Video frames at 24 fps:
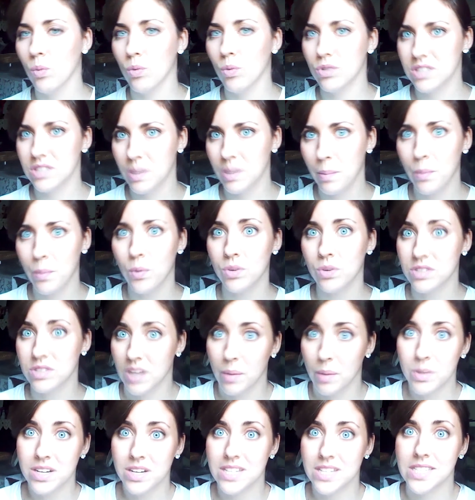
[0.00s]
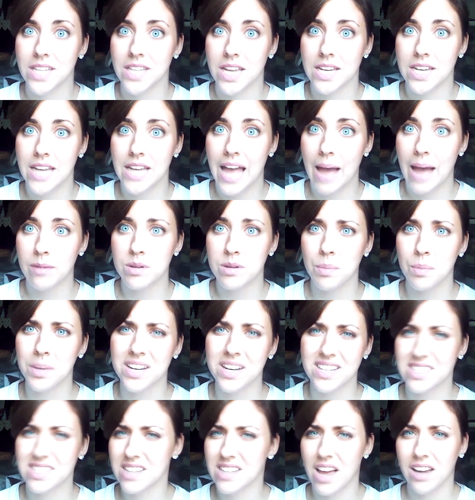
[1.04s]
someone is kidnapped, but
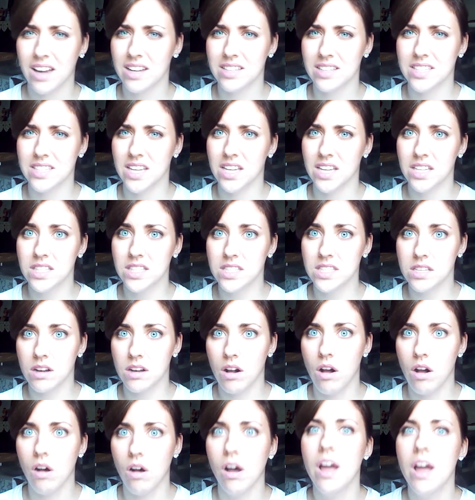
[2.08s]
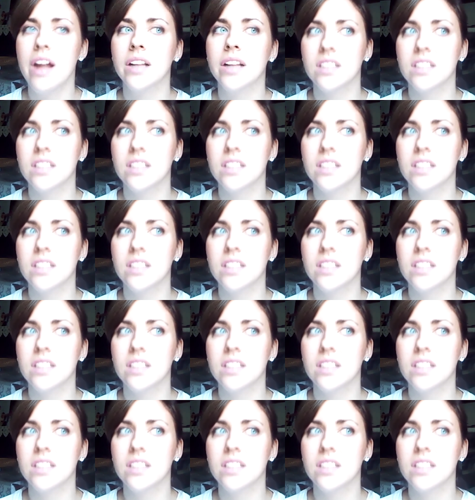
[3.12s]
it's not intense at all.